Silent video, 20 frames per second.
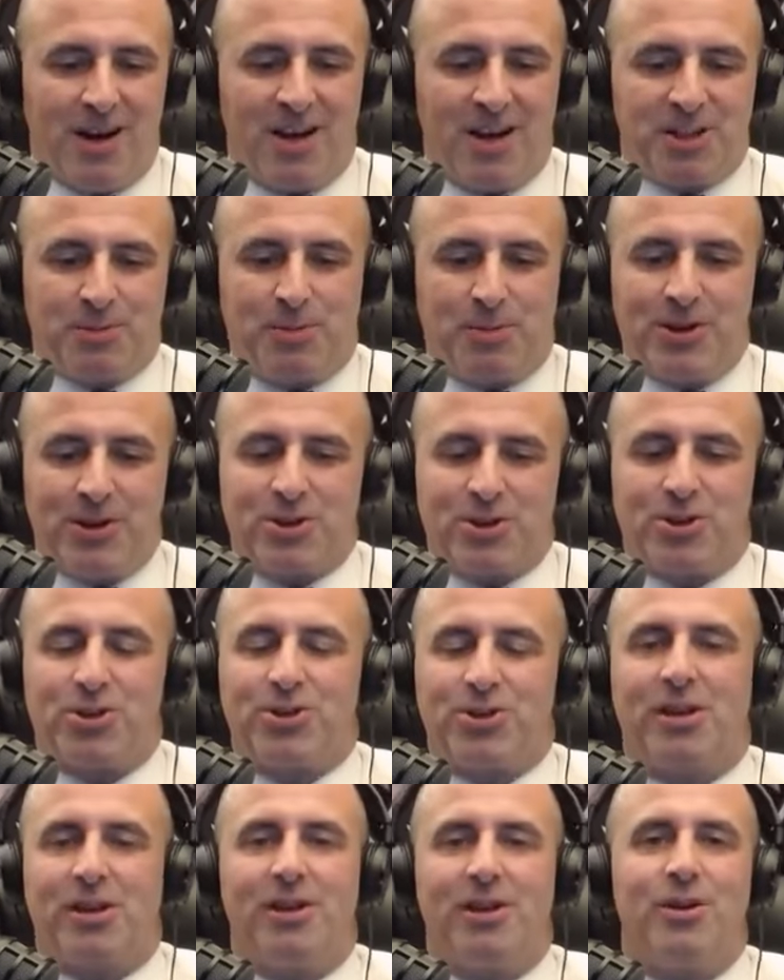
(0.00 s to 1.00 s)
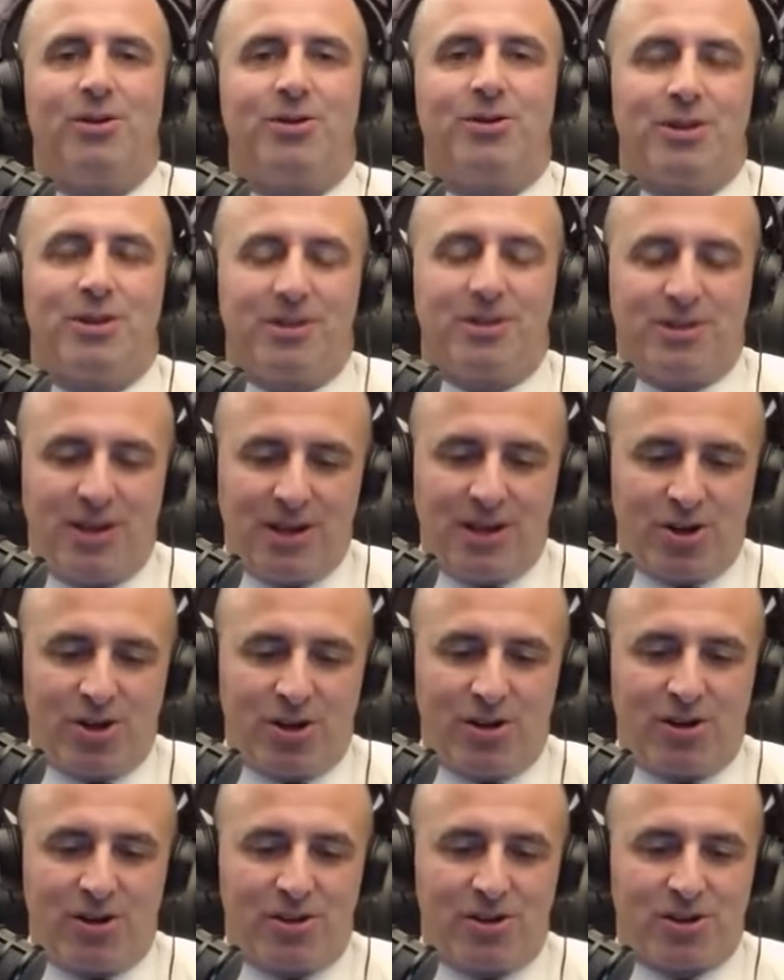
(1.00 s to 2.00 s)
A special salute to the
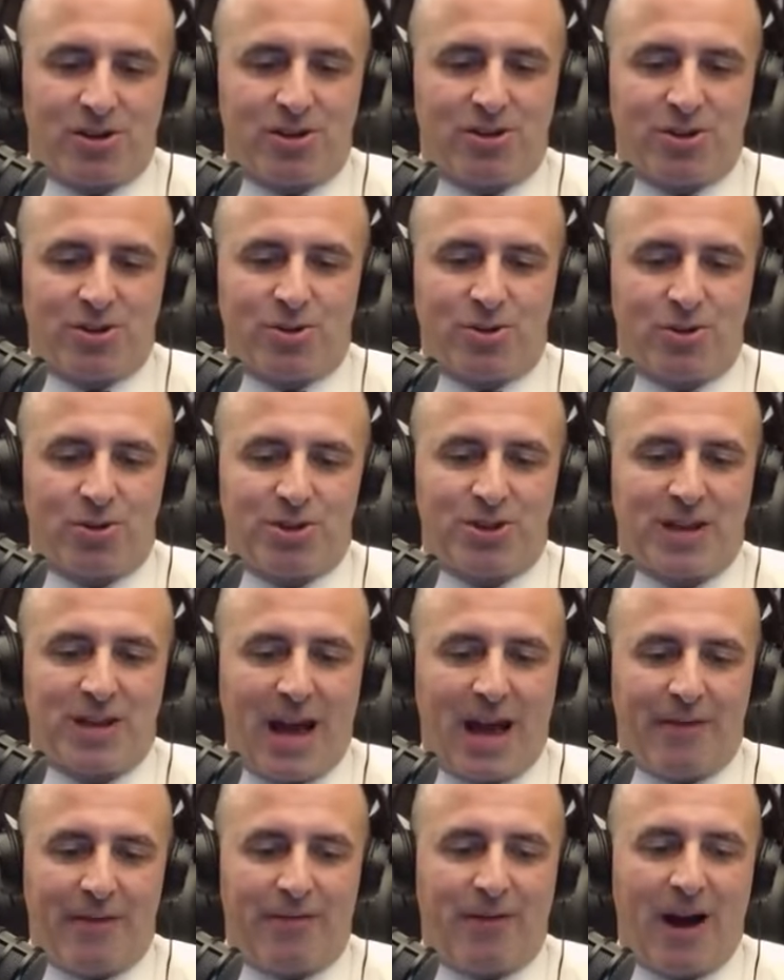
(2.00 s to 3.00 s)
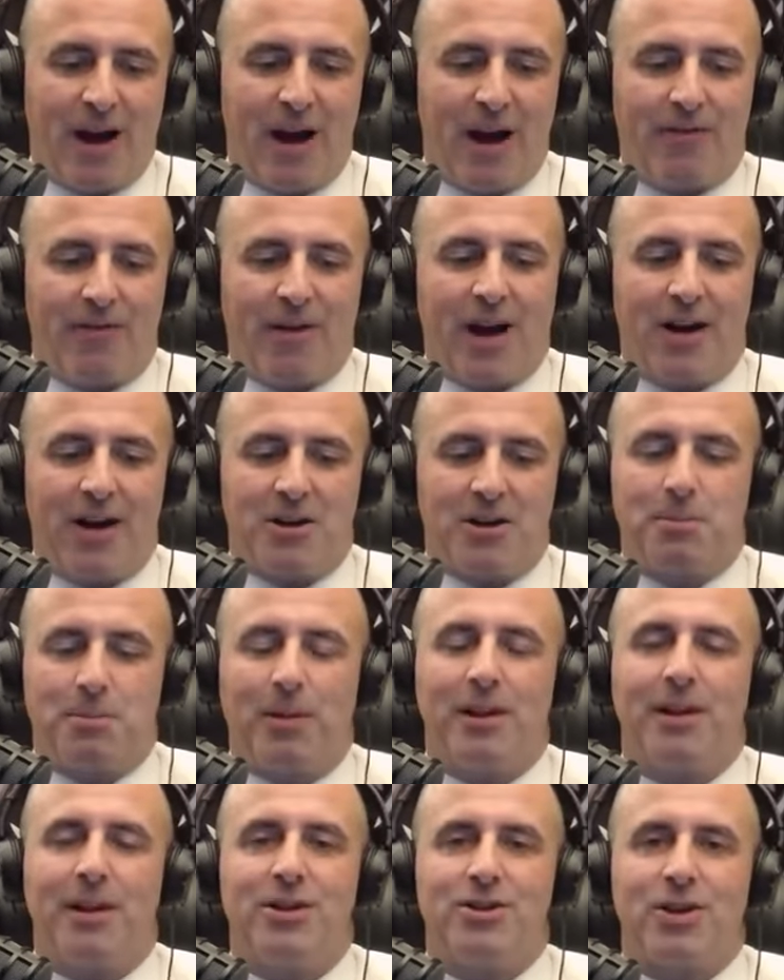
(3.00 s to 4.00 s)
teachers, school staff, firefighters,
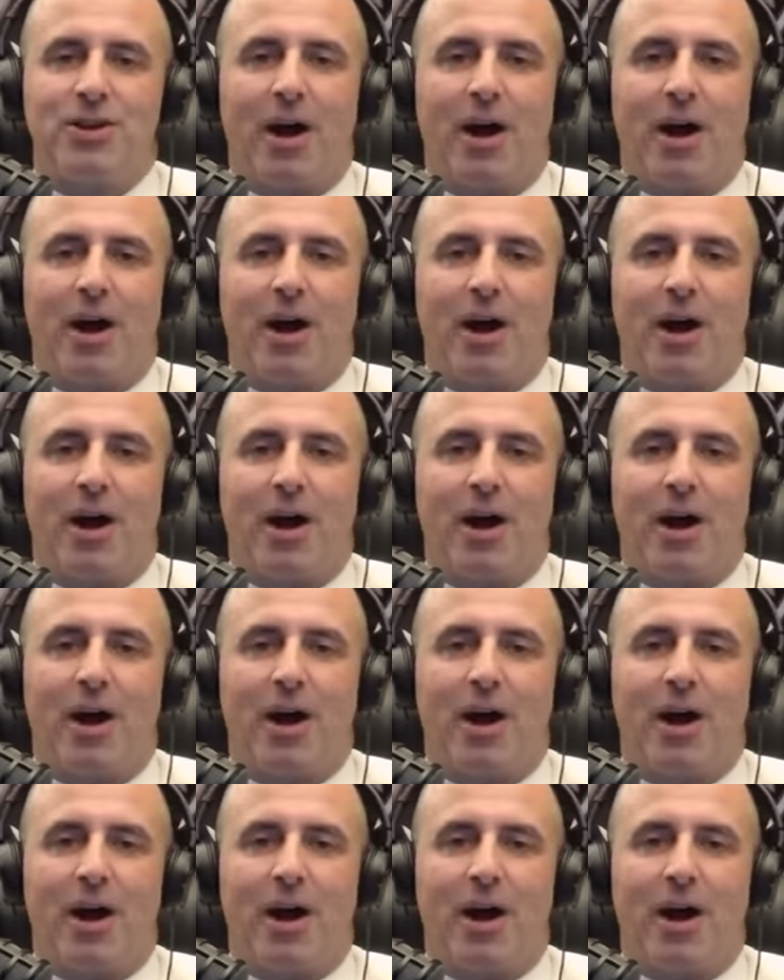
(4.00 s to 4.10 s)
police